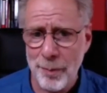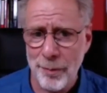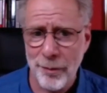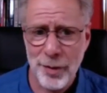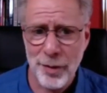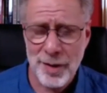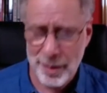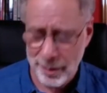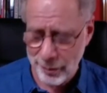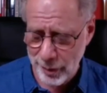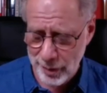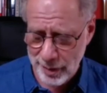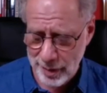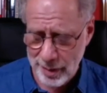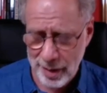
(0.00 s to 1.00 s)

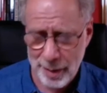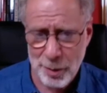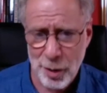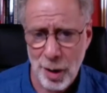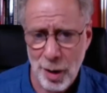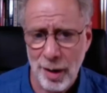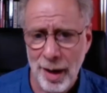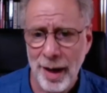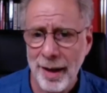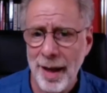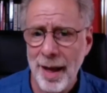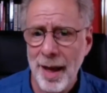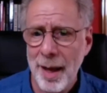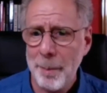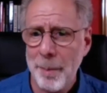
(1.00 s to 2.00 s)
Kipchoge,
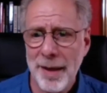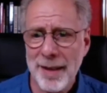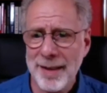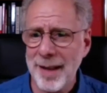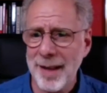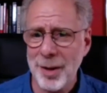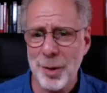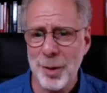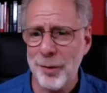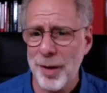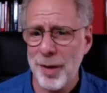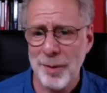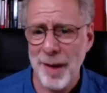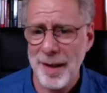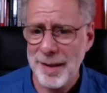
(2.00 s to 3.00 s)
but it's not true for
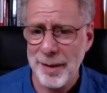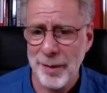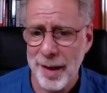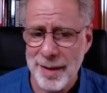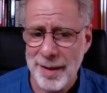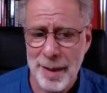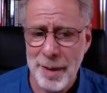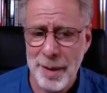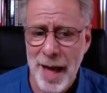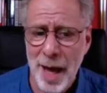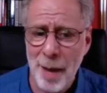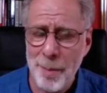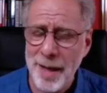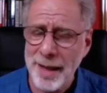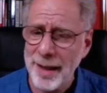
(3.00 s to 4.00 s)
the rest of us. I mean, how
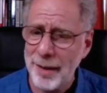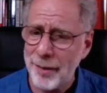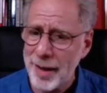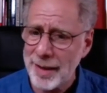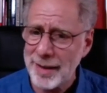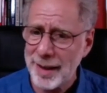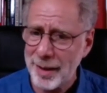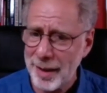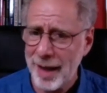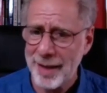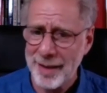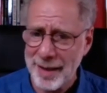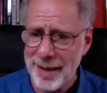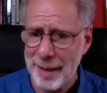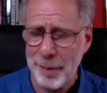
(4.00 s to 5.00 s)
many of us can, as
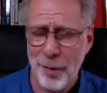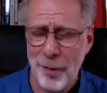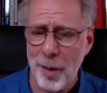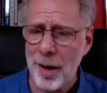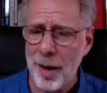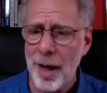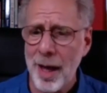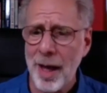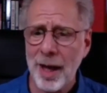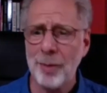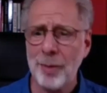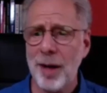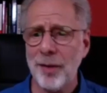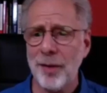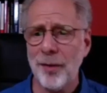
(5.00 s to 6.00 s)
I said before, can
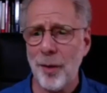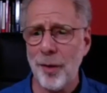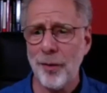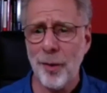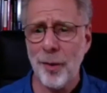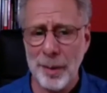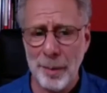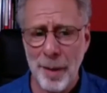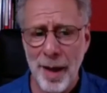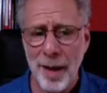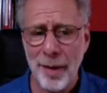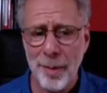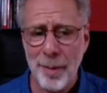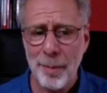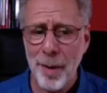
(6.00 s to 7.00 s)
run a 440
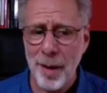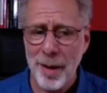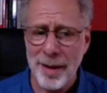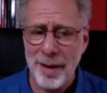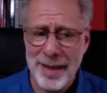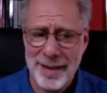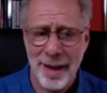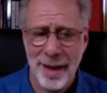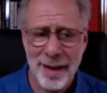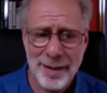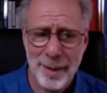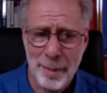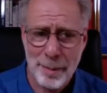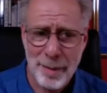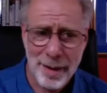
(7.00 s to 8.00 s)
mile? Well, these guys,
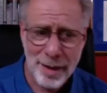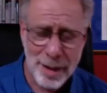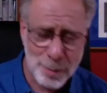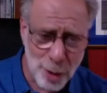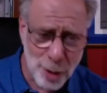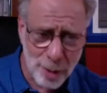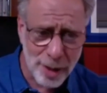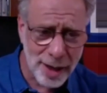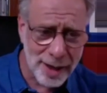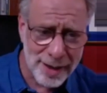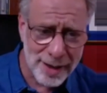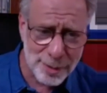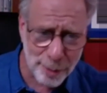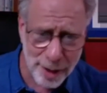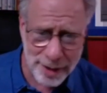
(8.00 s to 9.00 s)
Kipchoge
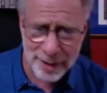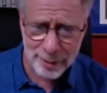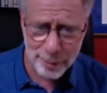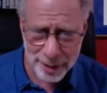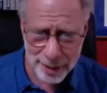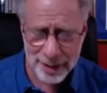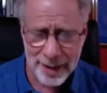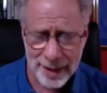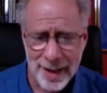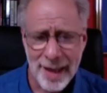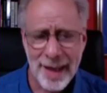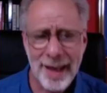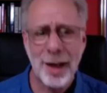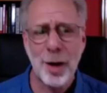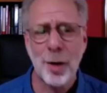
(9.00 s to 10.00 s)
is running really
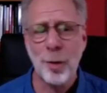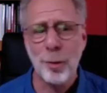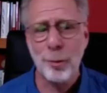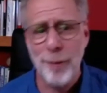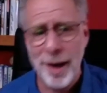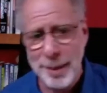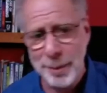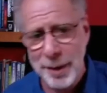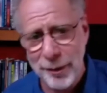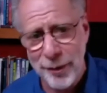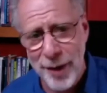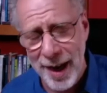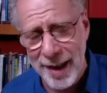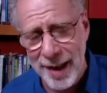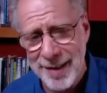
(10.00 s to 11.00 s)
incredibly
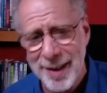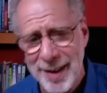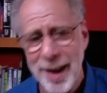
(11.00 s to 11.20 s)
fast